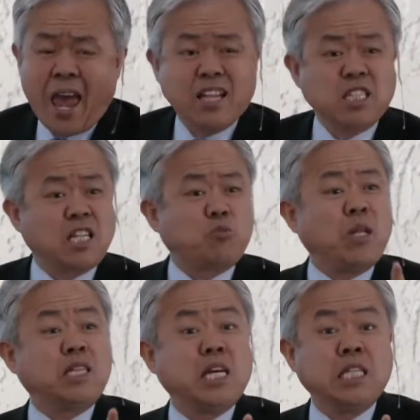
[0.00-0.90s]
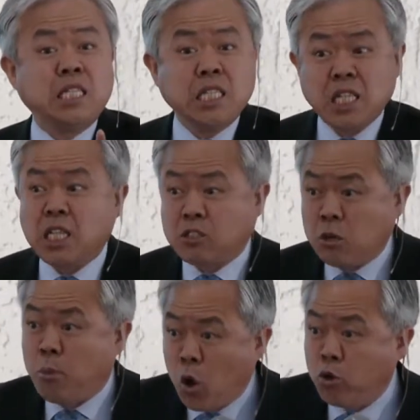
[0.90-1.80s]
and yet when they need it
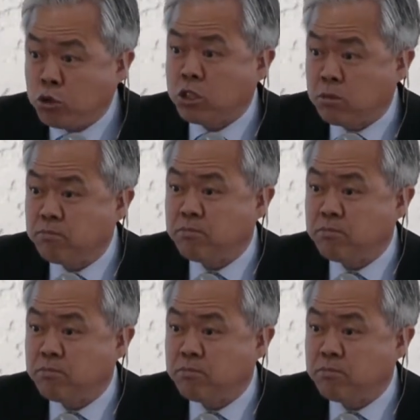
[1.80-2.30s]
the most,